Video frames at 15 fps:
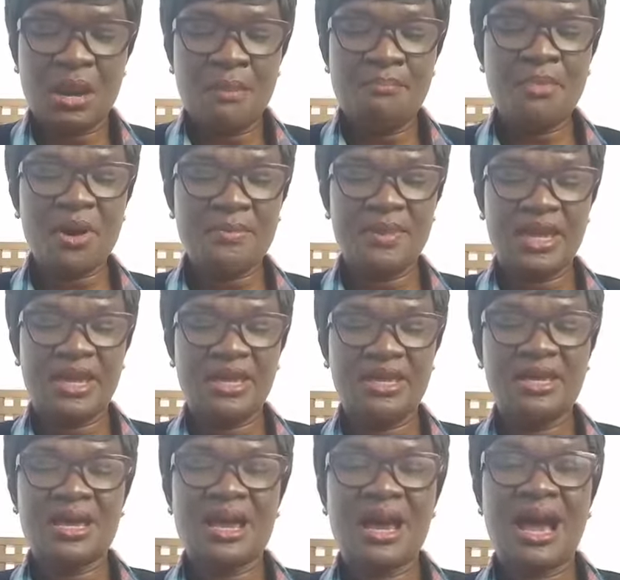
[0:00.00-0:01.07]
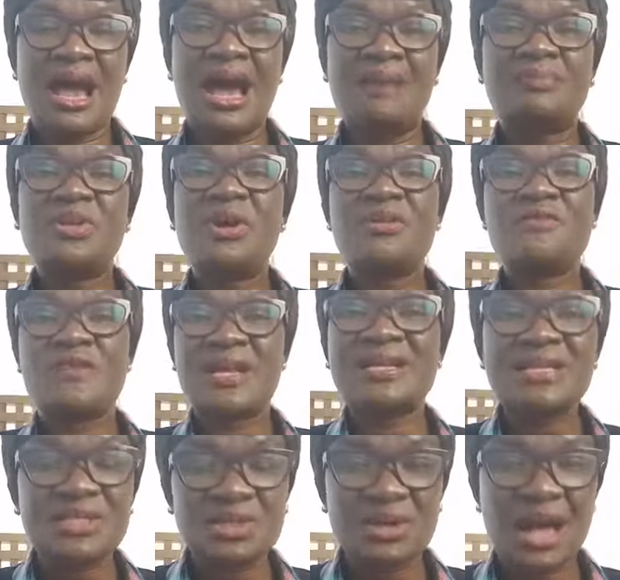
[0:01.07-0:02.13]
Mommy, I'm not
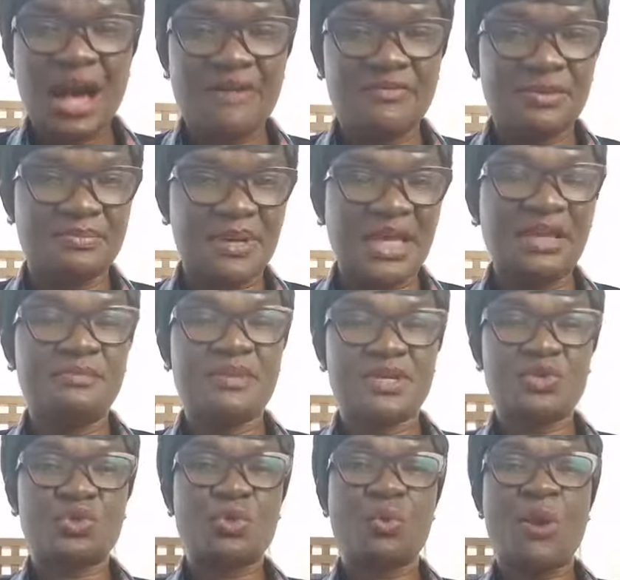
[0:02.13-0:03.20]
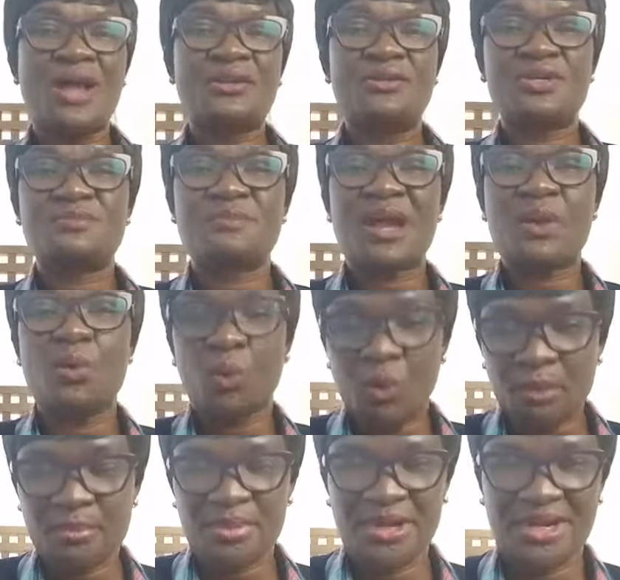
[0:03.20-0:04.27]
ready to have a baby, so why does my
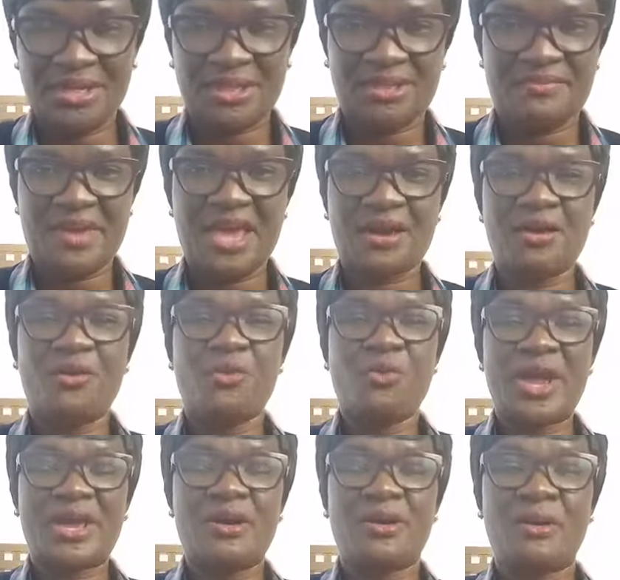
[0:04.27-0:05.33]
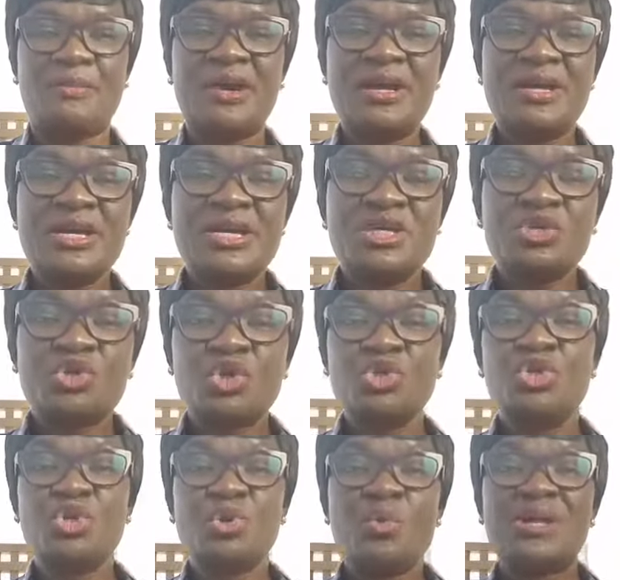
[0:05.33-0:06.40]
womb need to make up, wake up? So
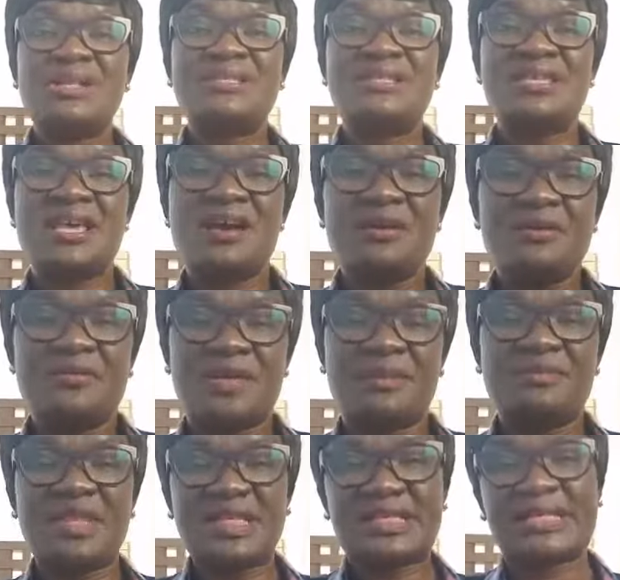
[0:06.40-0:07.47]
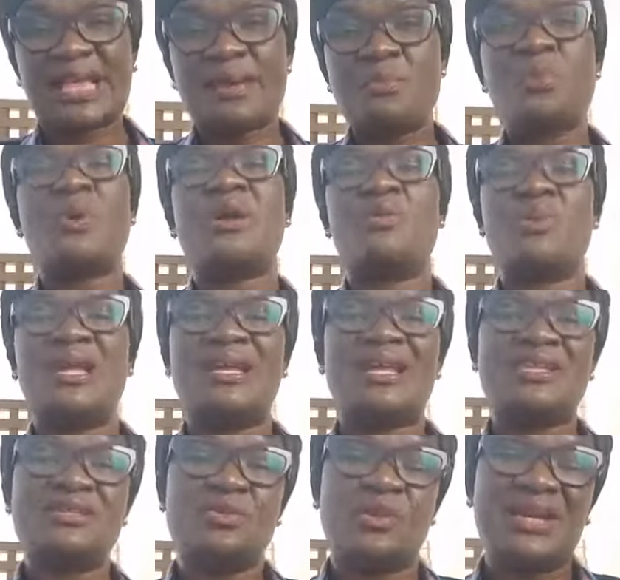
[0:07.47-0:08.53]
you will tell them the same way we,
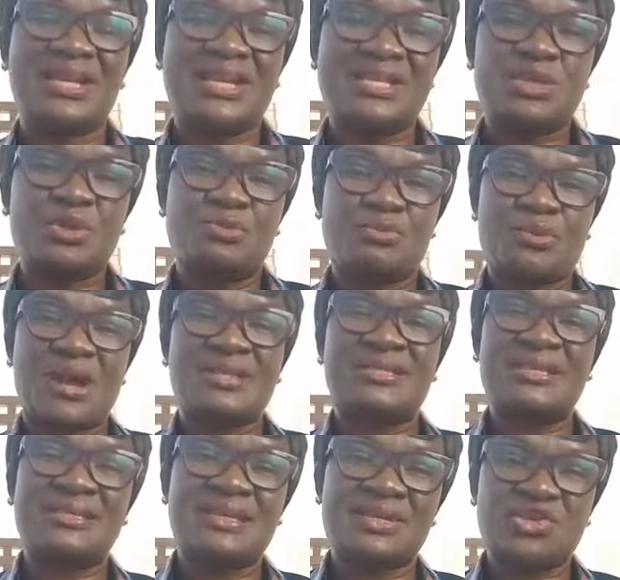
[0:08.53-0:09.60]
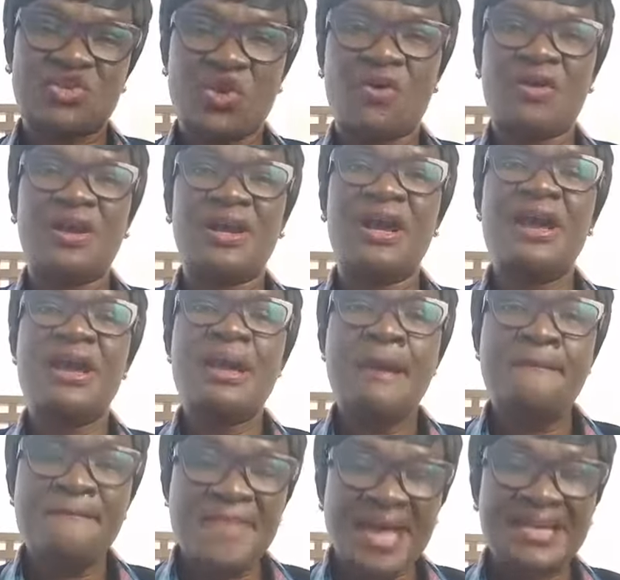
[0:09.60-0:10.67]
learn, we need to practice a song
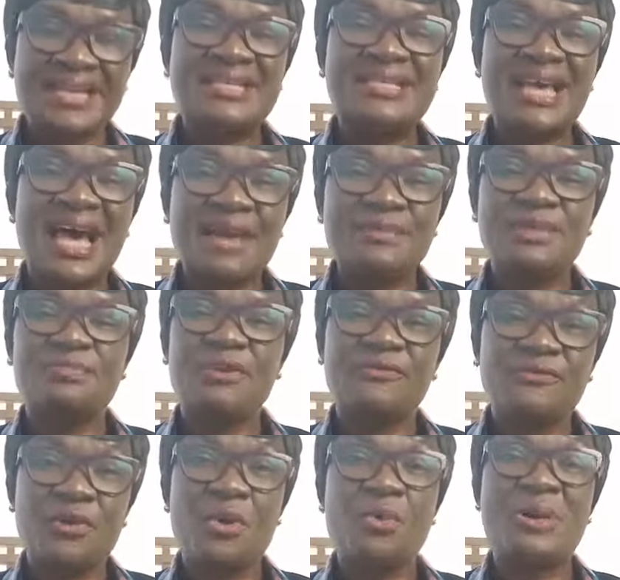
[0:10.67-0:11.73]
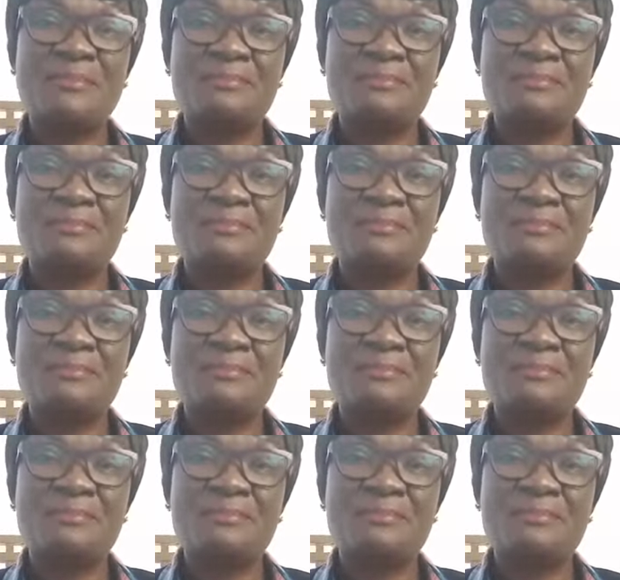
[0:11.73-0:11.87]
many times before we